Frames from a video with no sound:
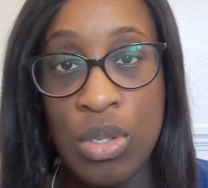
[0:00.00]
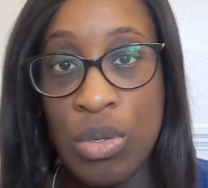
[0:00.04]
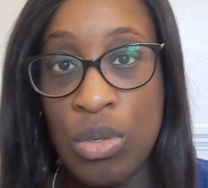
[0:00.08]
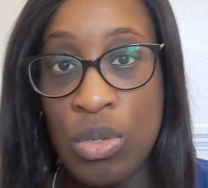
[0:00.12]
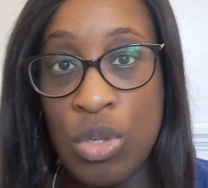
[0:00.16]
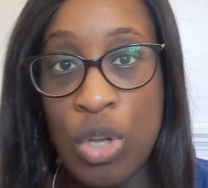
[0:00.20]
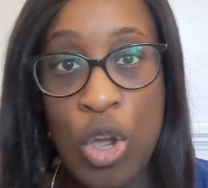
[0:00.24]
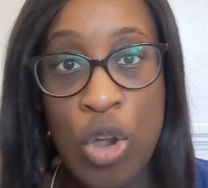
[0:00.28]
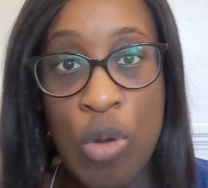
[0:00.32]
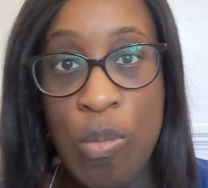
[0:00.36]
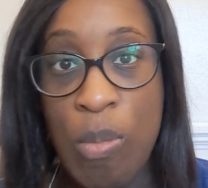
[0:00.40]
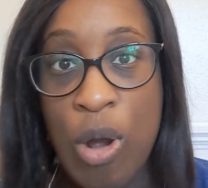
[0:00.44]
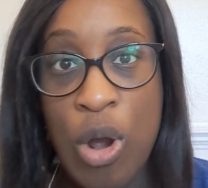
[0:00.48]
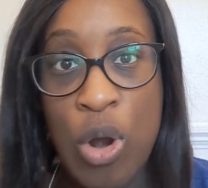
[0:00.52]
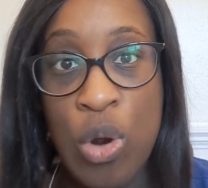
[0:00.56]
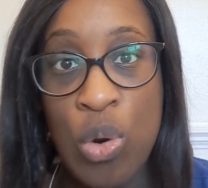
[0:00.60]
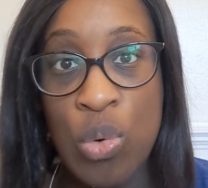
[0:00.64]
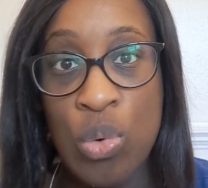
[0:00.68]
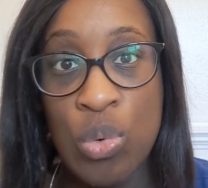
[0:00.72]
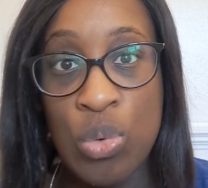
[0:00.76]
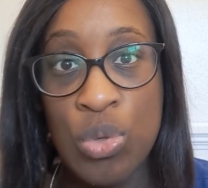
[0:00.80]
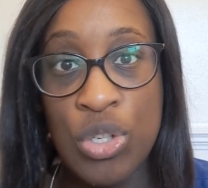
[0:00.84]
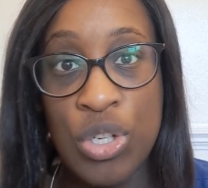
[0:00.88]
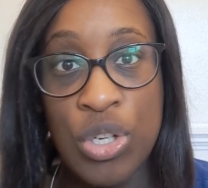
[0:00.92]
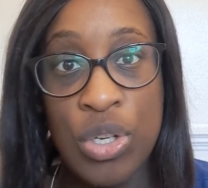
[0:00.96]
no
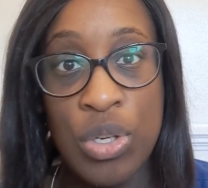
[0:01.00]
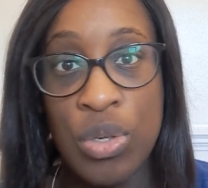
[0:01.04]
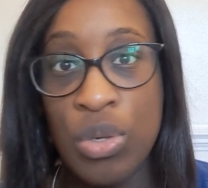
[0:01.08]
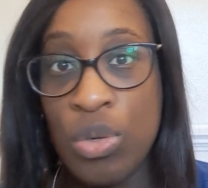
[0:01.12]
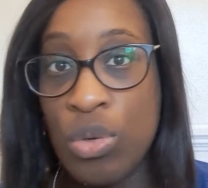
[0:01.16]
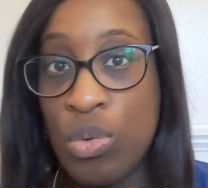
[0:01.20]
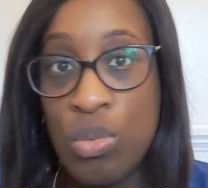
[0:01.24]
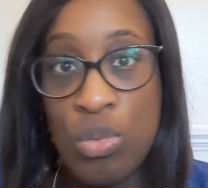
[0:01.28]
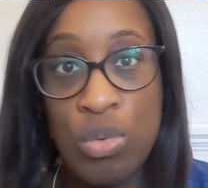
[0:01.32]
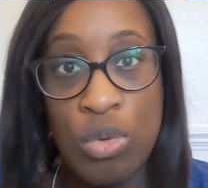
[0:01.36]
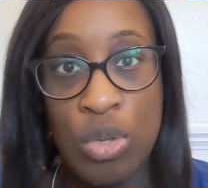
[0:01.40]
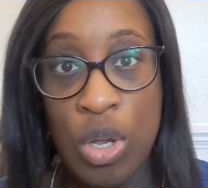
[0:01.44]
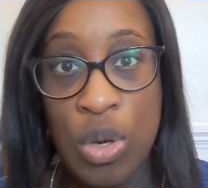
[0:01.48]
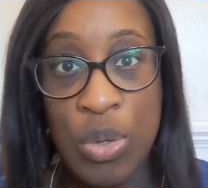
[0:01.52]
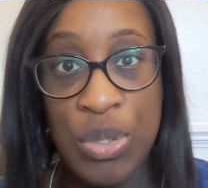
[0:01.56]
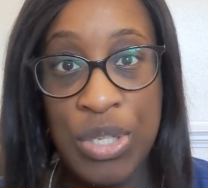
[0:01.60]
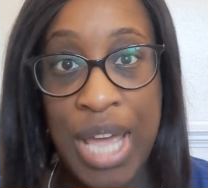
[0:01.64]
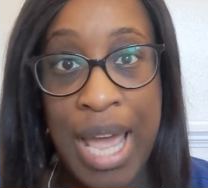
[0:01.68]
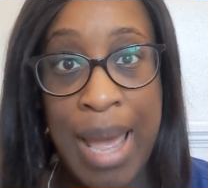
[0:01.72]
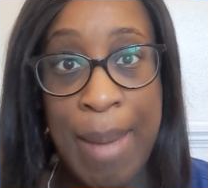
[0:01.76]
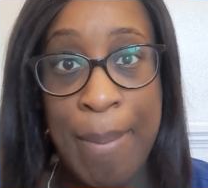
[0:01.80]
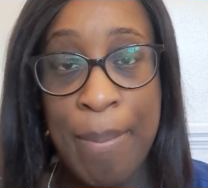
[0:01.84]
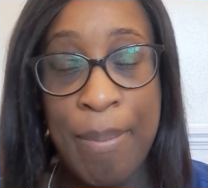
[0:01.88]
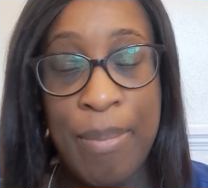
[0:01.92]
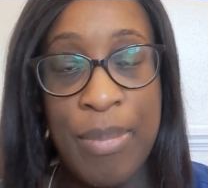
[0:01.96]
mold, no
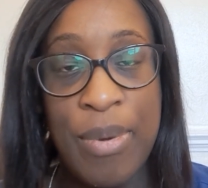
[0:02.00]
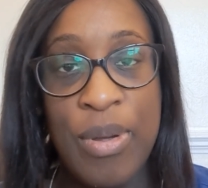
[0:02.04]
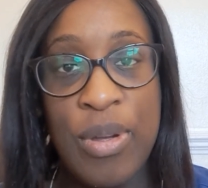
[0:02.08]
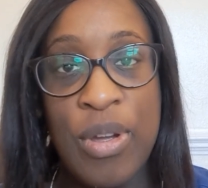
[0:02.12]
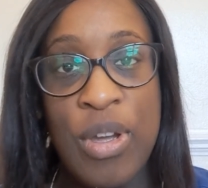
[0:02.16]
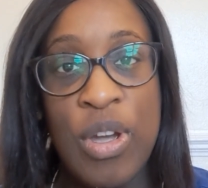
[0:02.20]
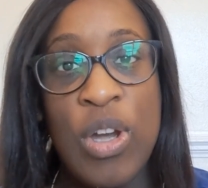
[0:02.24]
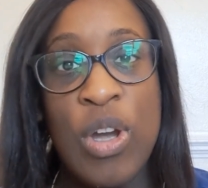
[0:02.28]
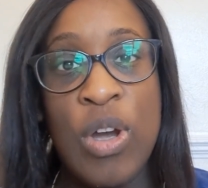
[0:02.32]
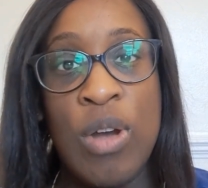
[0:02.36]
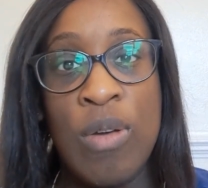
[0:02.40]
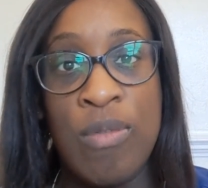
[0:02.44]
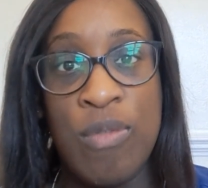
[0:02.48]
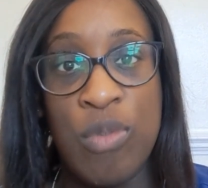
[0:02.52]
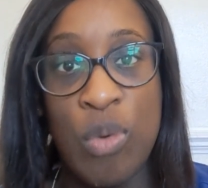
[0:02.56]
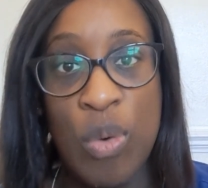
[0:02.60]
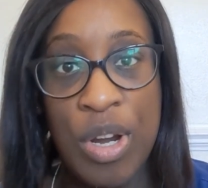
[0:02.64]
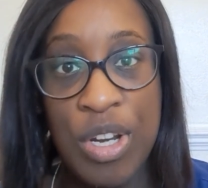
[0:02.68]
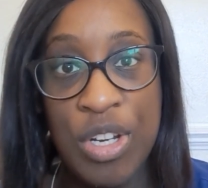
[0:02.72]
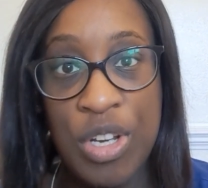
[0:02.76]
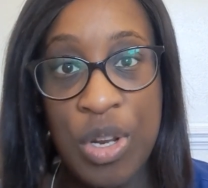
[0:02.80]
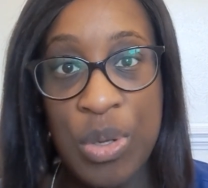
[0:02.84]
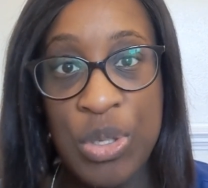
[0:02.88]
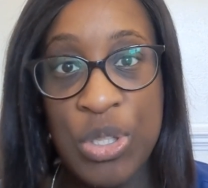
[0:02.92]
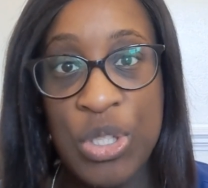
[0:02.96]
damp.
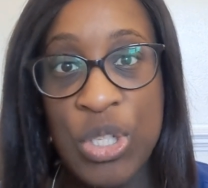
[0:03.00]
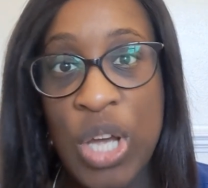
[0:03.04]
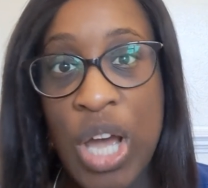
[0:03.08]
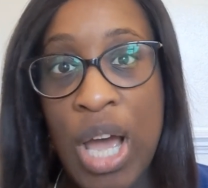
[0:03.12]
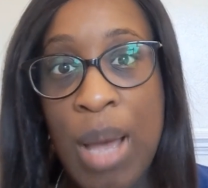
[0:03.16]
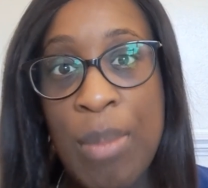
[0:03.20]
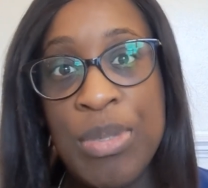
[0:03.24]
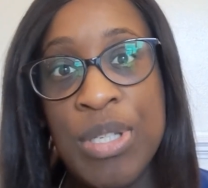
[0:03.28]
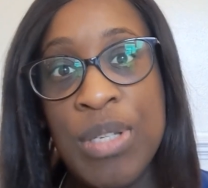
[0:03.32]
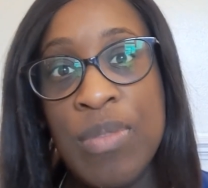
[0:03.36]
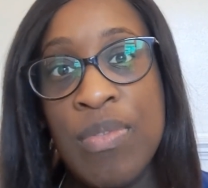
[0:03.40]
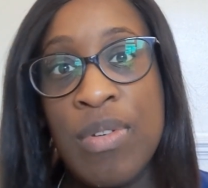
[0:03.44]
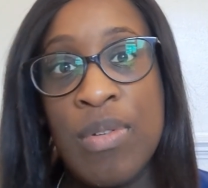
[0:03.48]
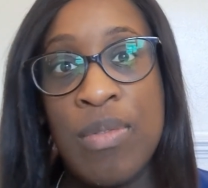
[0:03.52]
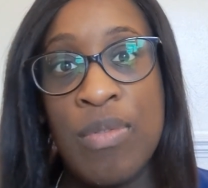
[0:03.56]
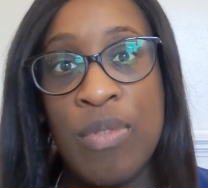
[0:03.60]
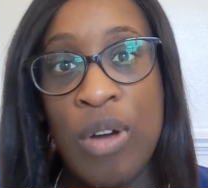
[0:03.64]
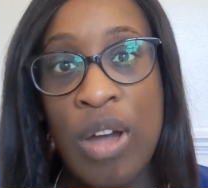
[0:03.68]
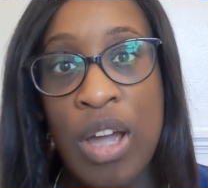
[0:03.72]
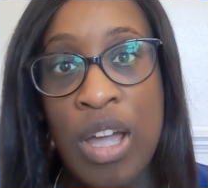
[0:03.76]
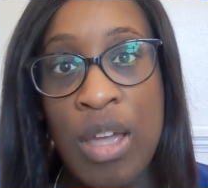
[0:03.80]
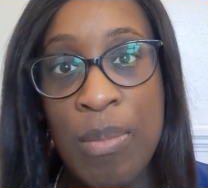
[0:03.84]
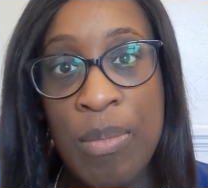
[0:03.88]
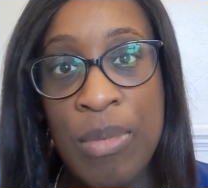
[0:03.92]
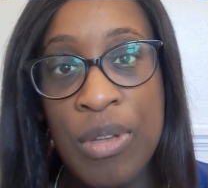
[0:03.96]
Avoid those types of
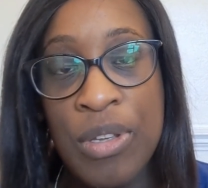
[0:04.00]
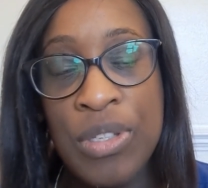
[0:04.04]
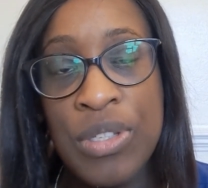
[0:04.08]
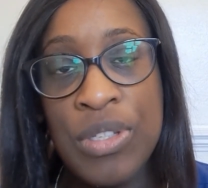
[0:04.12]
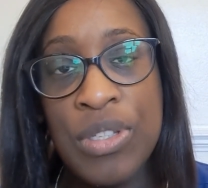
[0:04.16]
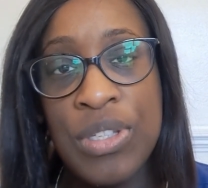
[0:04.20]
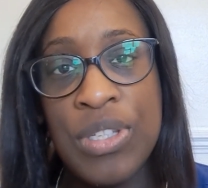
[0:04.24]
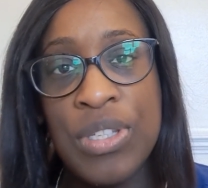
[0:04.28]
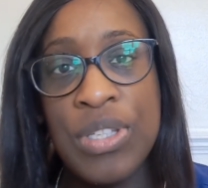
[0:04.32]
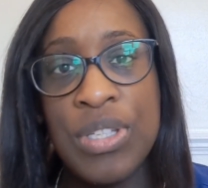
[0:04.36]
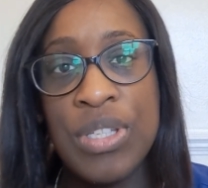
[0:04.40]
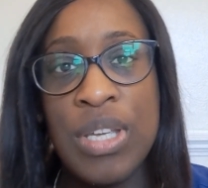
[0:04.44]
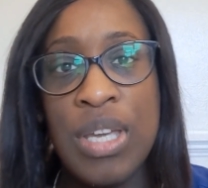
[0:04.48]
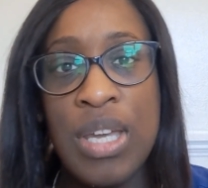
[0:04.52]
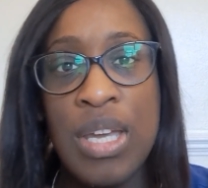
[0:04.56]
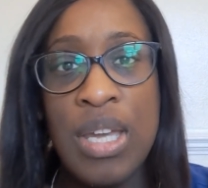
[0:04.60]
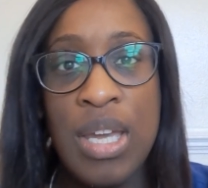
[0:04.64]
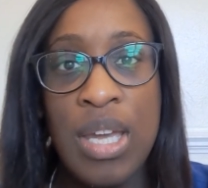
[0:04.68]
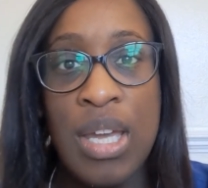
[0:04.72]
environments.